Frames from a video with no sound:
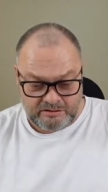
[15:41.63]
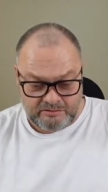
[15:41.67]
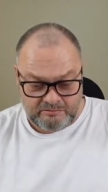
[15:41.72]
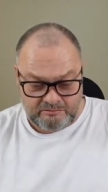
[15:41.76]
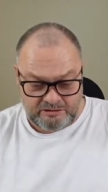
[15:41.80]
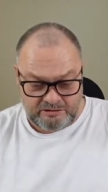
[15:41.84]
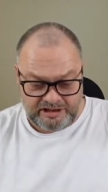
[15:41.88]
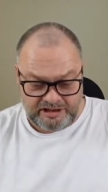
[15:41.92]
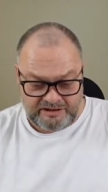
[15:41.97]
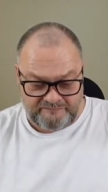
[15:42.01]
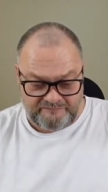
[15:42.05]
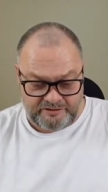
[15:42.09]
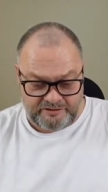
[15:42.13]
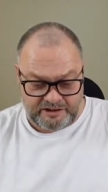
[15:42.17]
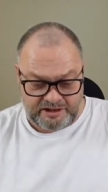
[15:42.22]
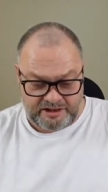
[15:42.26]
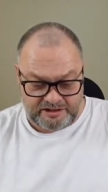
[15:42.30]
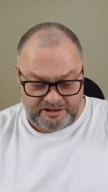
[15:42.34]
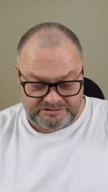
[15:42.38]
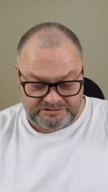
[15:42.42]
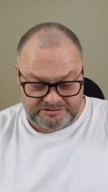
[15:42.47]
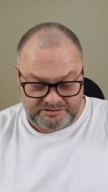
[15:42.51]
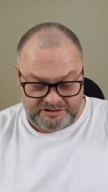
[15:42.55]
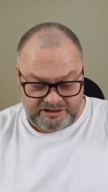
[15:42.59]
Whatever
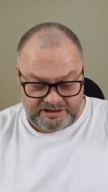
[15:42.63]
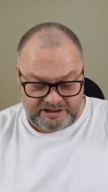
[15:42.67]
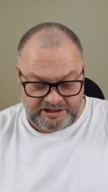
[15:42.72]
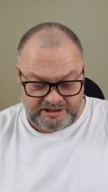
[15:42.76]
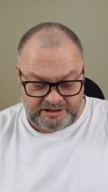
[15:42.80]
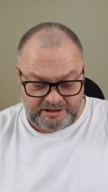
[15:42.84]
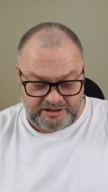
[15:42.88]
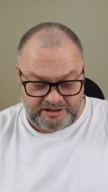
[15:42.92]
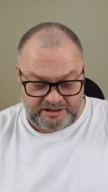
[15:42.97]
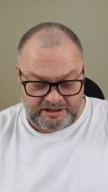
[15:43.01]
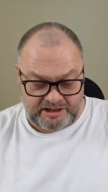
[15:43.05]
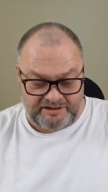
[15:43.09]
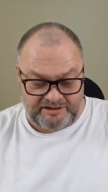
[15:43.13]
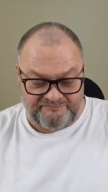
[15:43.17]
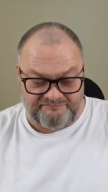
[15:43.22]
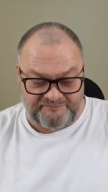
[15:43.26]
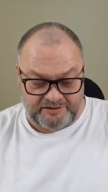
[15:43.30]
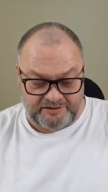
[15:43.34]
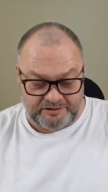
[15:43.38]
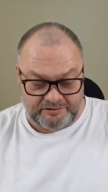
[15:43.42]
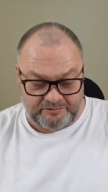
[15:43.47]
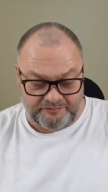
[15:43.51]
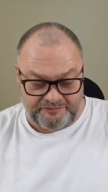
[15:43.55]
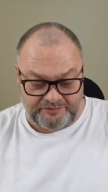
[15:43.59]
country I in, I
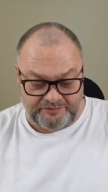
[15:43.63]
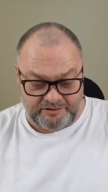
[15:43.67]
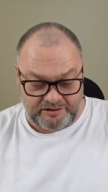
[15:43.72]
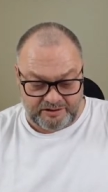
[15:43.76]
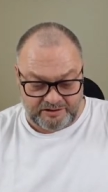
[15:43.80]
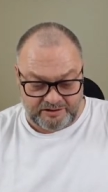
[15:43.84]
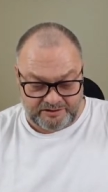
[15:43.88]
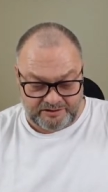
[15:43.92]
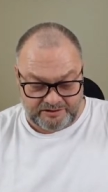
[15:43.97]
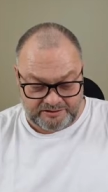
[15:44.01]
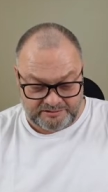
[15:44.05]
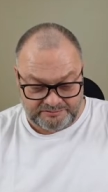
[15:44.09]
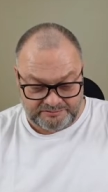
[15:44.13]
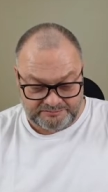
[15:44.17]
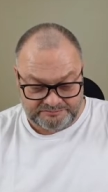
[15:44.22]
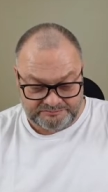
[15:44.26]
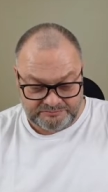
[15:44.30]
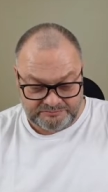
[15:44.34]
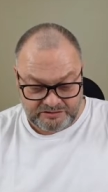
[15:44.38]
follow the law.